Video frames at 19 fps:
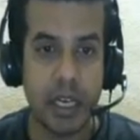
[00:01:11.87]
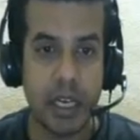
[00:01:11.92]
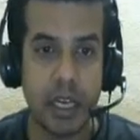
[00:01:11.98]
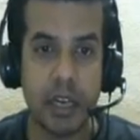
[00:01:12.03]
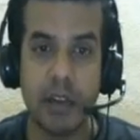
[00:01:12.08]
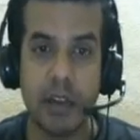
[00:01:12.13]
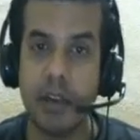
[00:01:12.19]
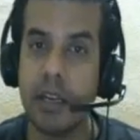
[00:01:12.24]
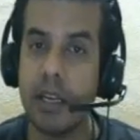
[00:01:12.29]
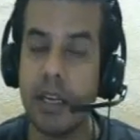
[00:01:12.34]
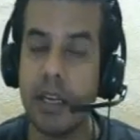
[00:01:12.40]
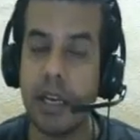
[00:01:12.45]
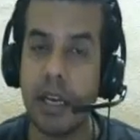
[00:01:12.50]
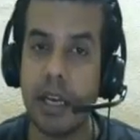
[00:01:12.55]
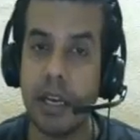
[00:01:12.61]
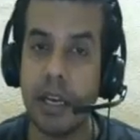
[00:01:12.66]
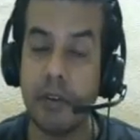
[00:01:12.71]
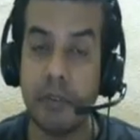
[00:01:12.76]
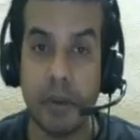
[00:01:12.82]

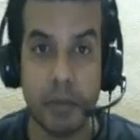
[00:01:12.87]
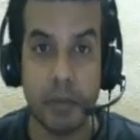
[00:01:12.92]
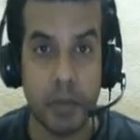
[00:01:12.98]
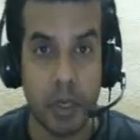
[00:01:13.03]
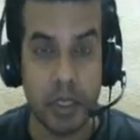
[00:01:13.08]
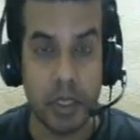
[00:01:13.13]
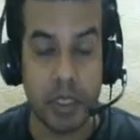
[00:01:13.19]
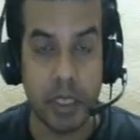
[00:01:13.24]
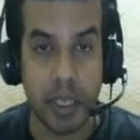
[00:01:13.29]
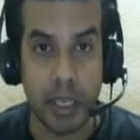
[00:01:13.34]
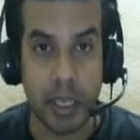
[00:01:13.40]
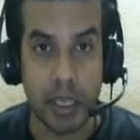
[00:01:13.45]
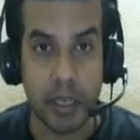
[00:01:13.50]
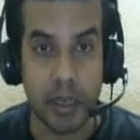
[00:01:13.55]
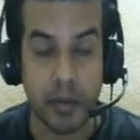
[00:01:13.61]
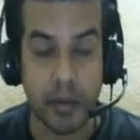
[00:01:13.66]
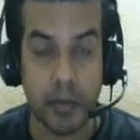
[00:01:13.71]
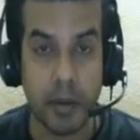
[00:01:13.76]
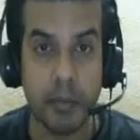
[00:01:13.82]
And one more thing,
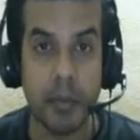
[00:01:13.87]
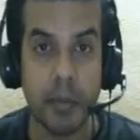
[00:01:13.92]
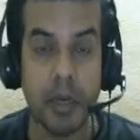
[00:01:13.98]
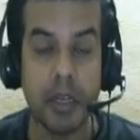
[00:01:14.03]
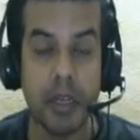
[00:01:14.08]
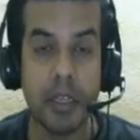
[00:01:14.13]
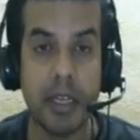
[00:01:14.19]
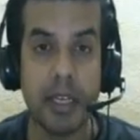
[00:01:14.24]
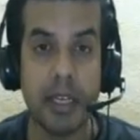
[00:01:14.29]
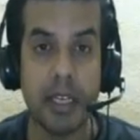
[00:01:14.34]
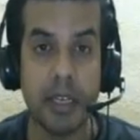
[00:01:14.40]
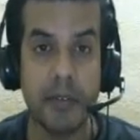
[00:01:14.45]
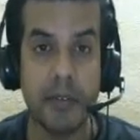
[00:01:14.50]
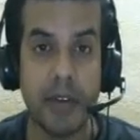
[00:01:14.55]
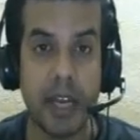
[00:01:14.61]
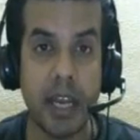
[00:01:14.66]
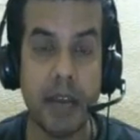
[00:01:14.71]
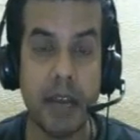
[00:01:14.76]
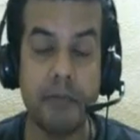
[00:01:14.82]
remember that
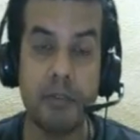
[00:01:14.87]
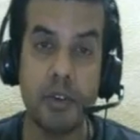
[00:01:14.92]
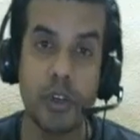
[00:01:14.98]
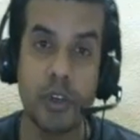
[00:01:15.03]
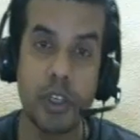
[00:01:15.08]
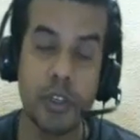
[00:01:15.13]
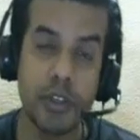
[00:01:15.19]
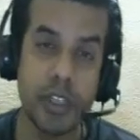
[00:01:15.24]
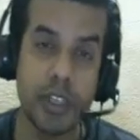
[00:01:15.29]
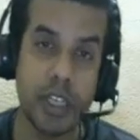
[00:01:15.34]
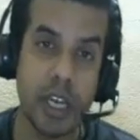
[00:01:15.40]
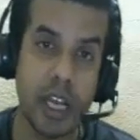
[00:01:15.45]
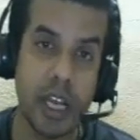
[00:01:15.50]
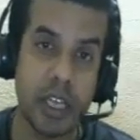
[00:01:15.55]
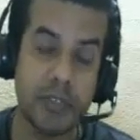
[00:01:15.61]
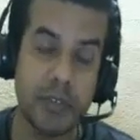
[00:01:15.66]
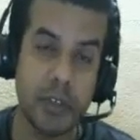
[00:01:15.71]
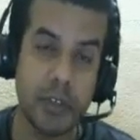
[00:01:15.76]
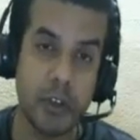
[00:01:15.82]
even I have told you in the
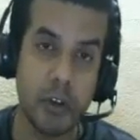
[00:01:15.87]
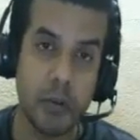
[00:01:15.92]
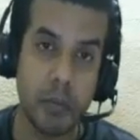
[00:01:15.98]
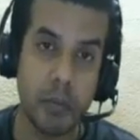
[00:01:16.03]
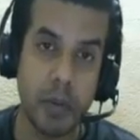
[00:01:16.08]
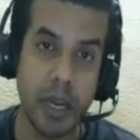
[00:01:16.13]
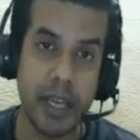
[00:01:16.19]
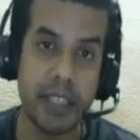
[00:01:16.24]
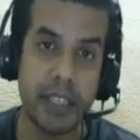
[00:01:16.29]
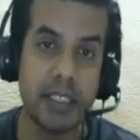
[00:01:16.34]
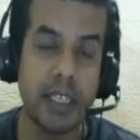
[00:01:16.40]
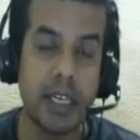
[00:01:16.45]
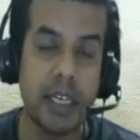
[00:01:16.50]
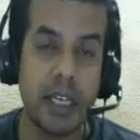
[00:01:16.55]
last video of mine